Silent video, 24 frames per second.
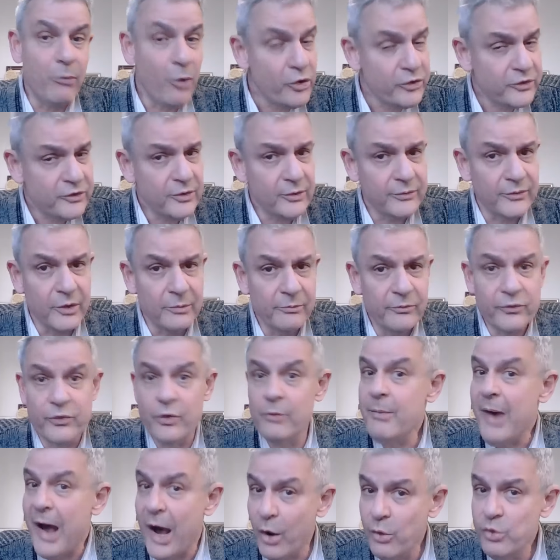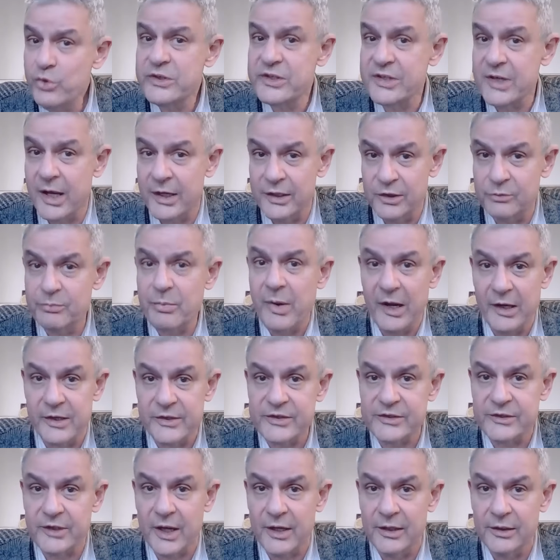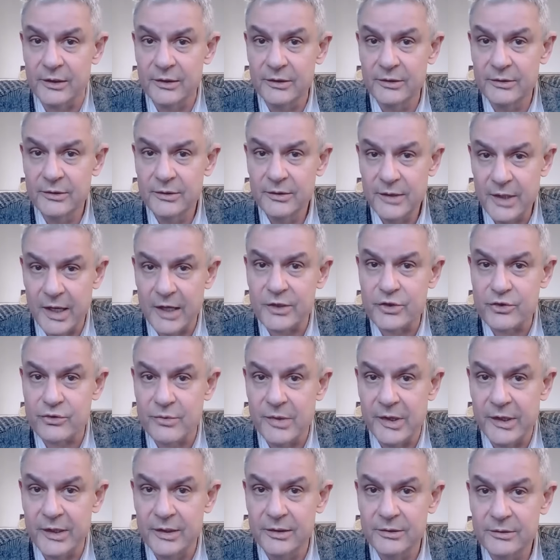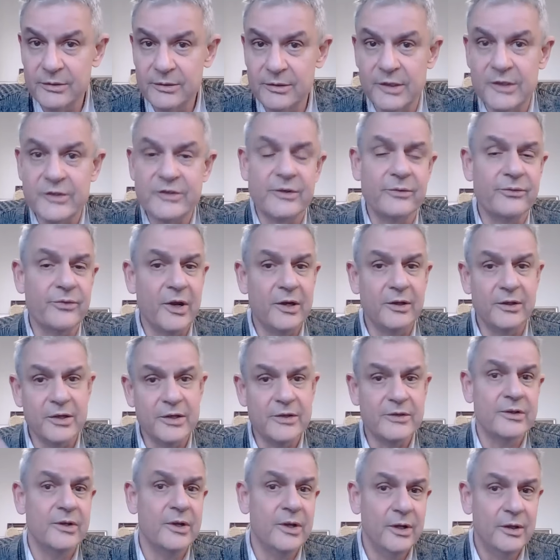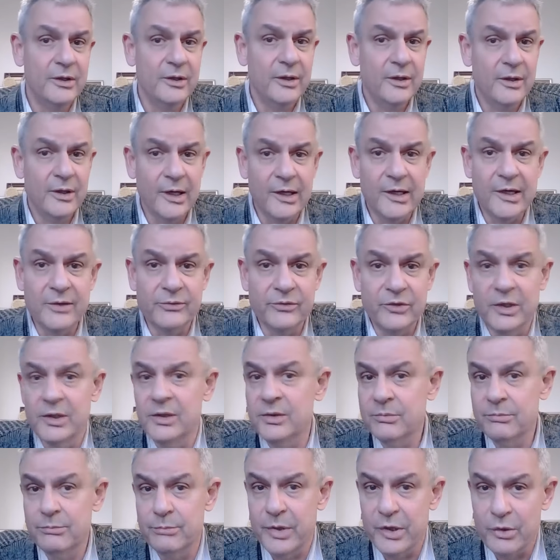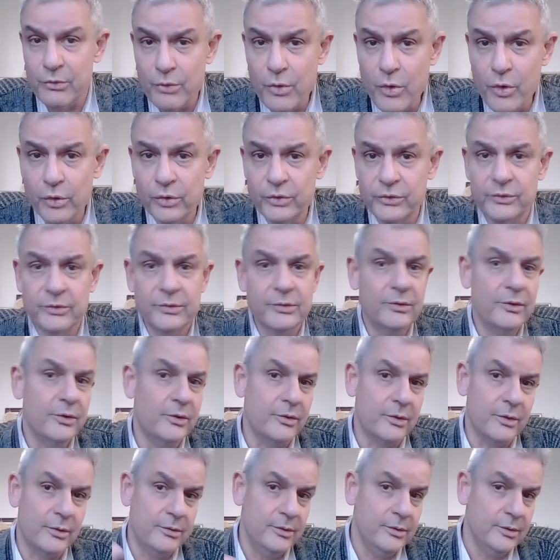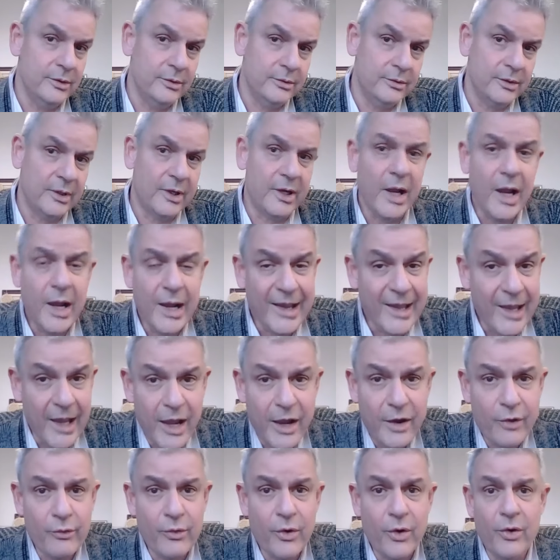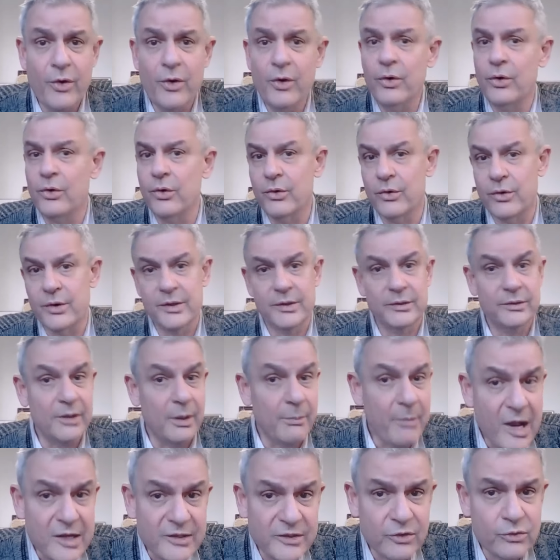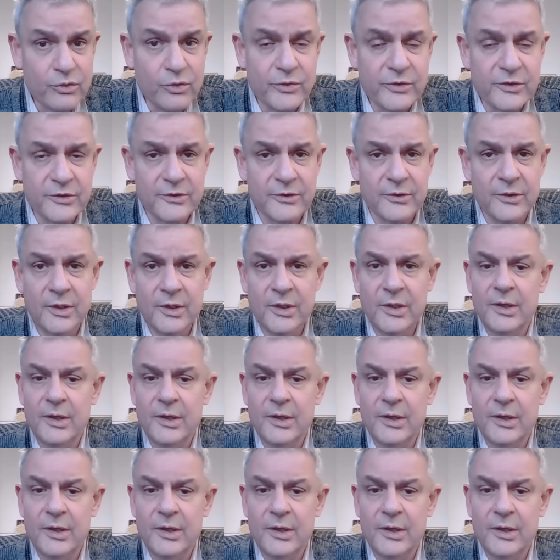most of them from outside Palestine, actually. These effendis lived in Beirut or Cairo or Damascus